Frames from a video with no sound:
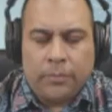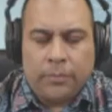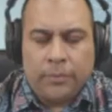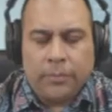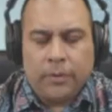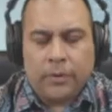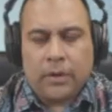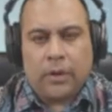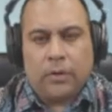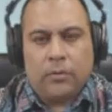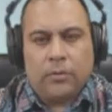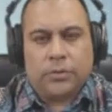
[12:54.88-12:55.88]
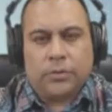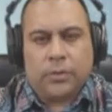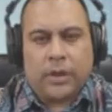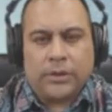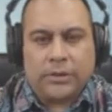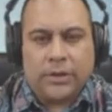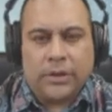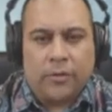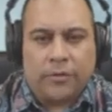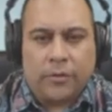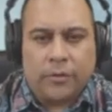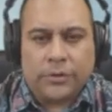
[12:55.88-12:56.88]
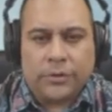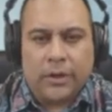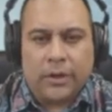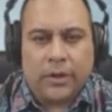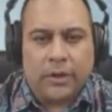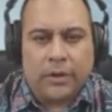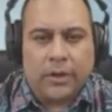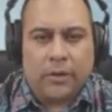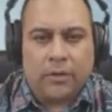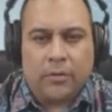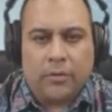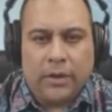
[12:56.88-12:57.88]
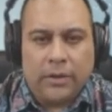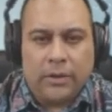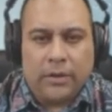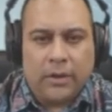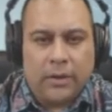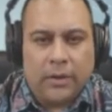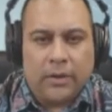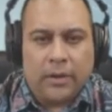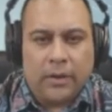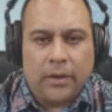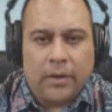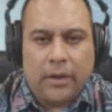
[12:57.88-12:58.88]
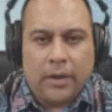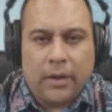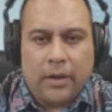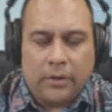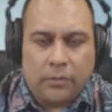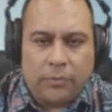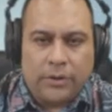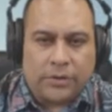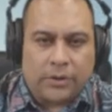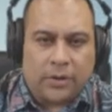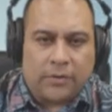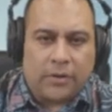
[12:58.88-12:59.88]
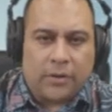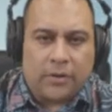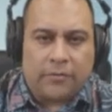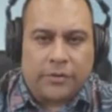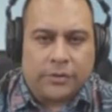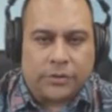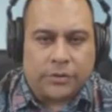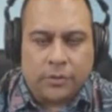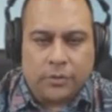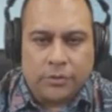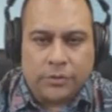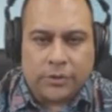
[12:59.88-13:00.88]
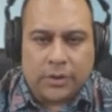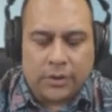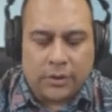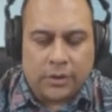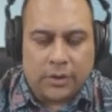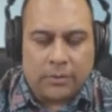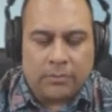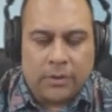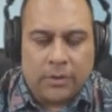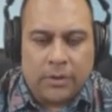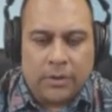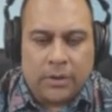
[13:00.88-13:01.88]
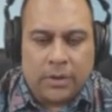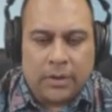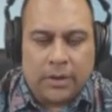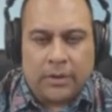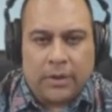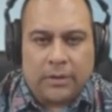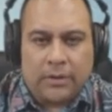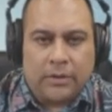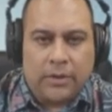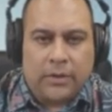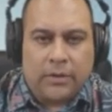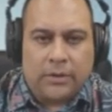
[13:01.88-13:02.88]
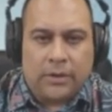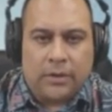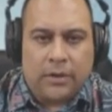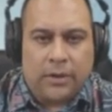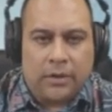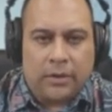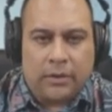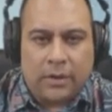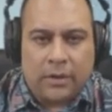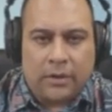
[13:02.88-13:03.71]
Now, people are also asking, of course, they can calculate their 8 weeks after their first dose and get the date that they